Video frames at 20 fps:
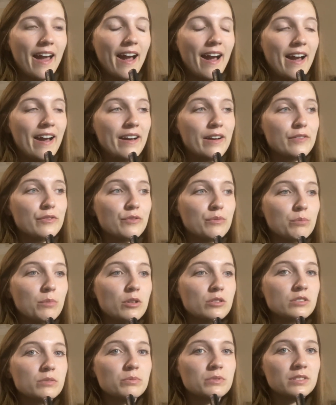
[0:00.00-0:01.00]
have
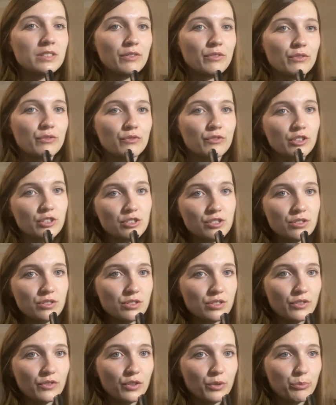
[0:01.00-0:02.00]
multiple different
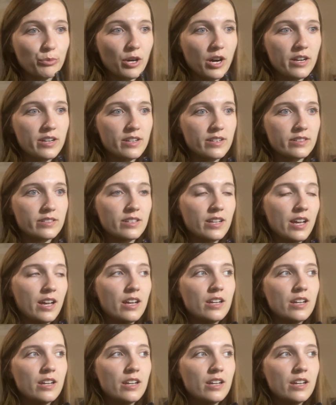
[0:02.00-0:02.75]
versions of your product.